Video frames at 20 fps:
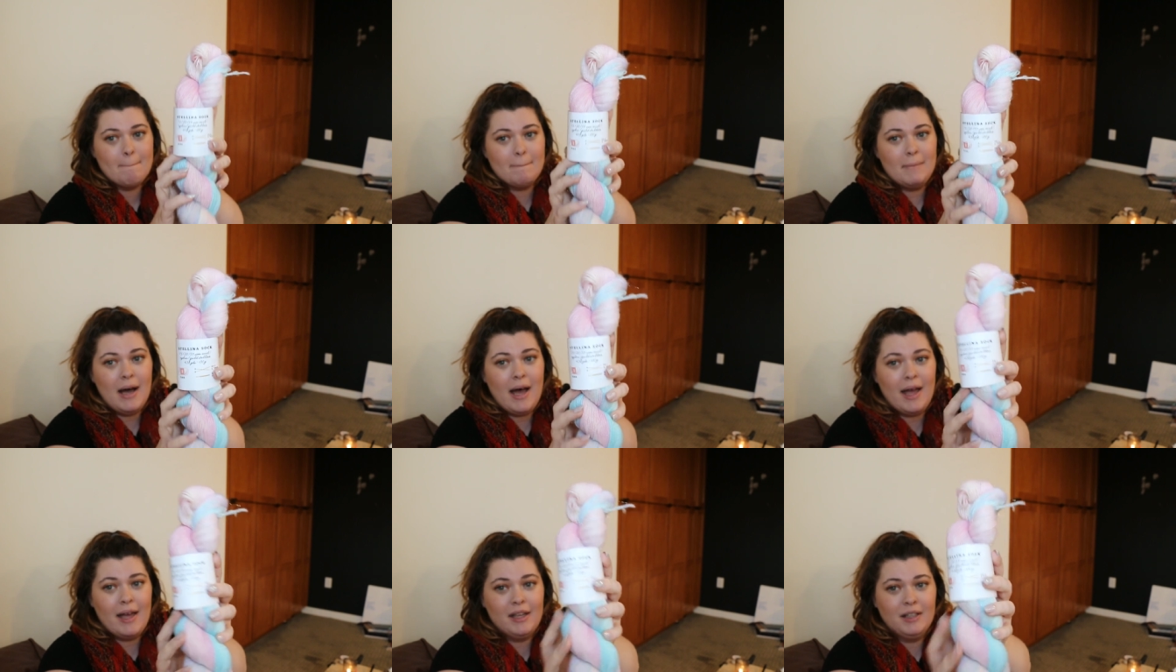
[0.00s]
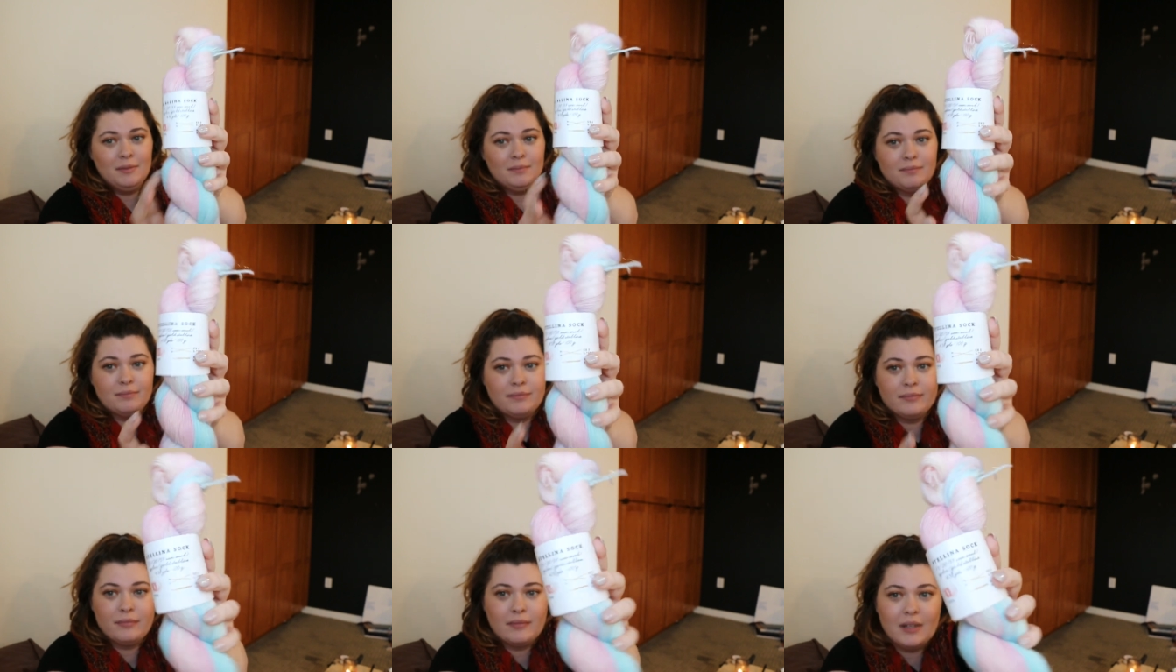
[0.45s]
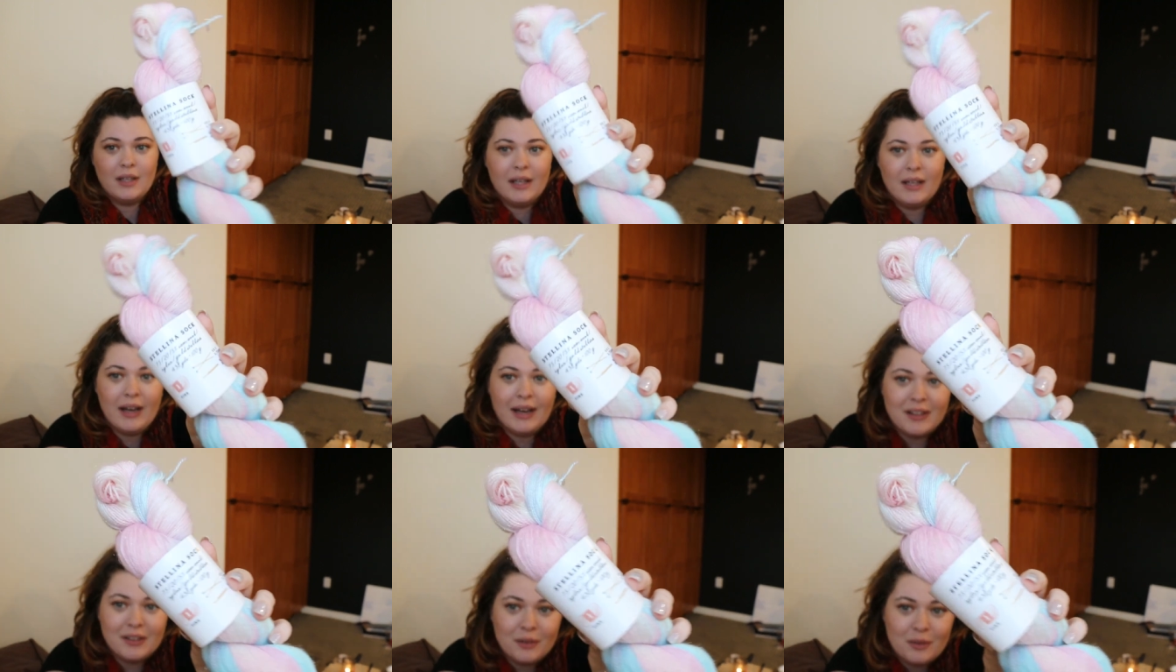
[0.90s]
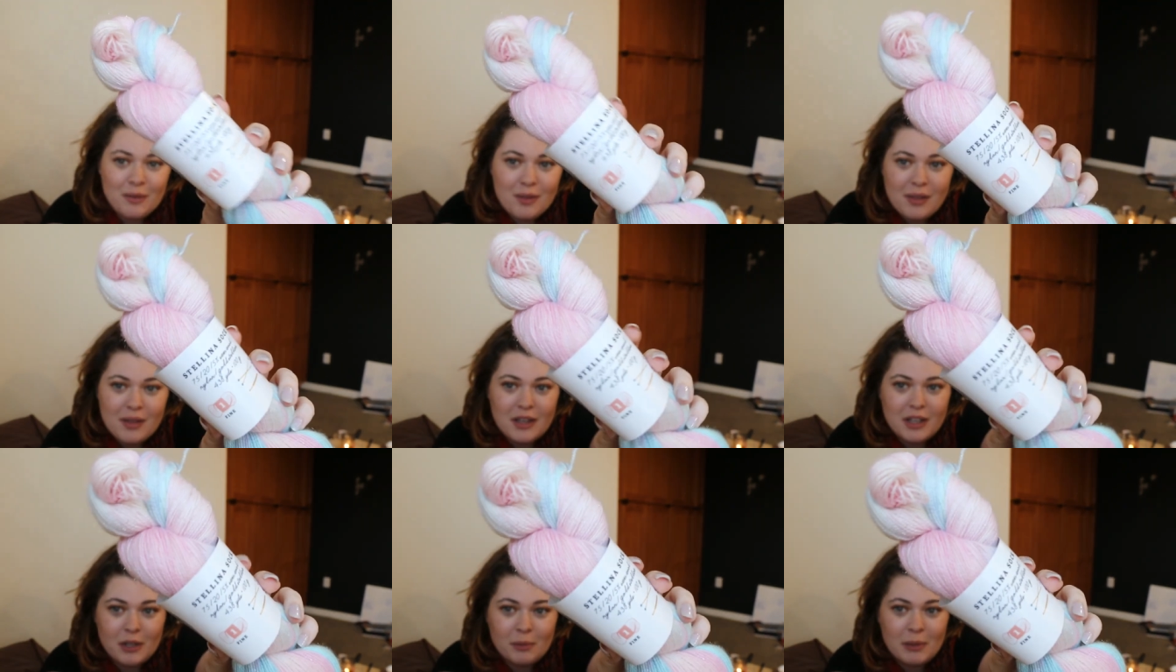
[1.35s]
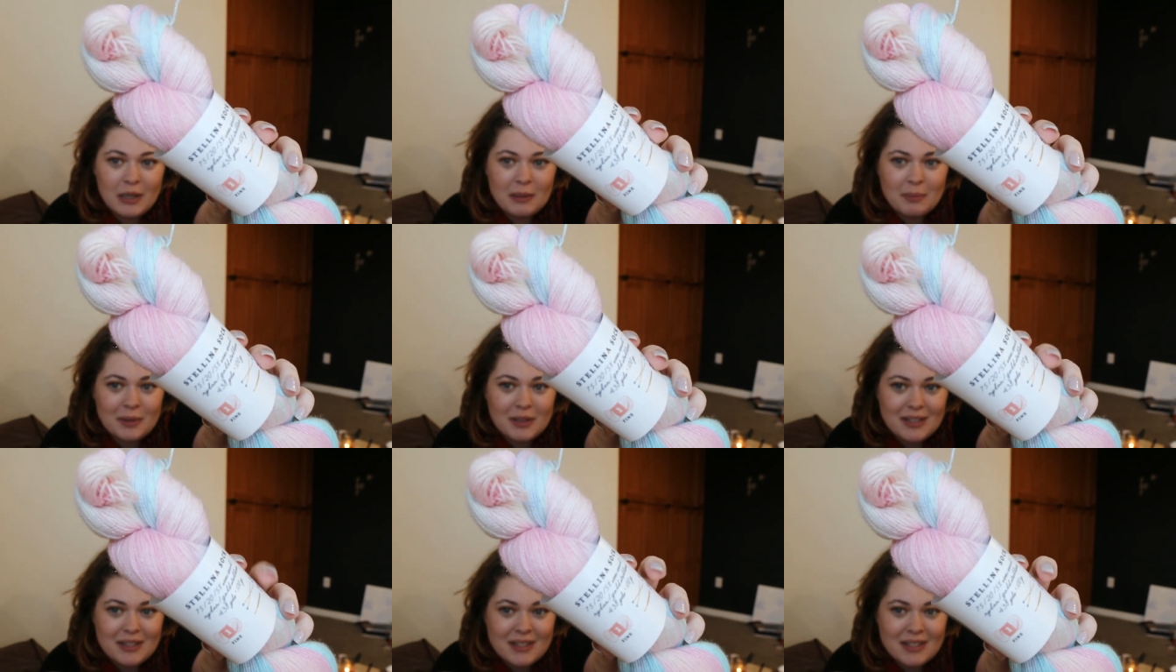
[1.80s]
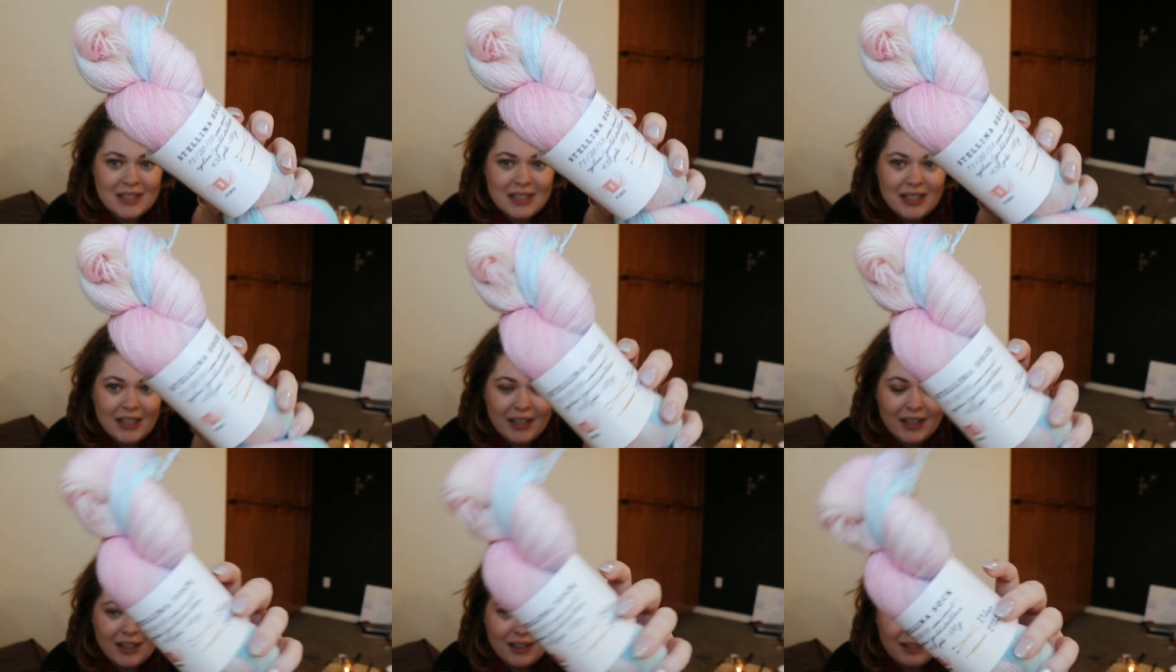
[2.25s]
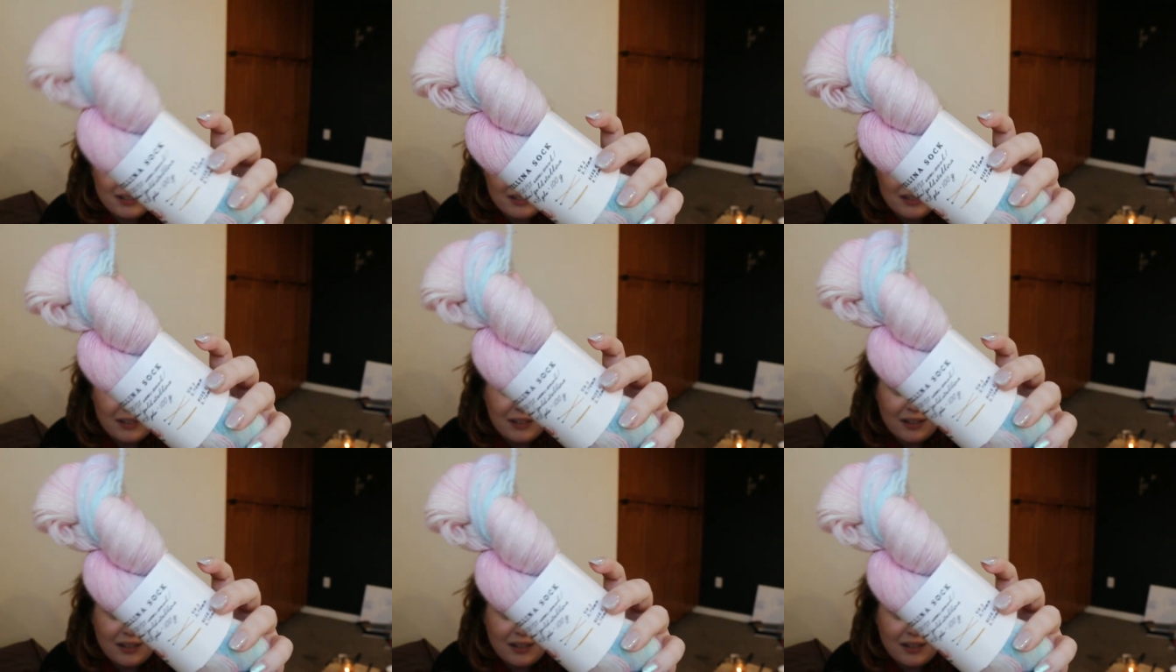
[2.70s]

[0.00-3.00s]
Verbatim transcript: But, and I don't think you'll be able to see it,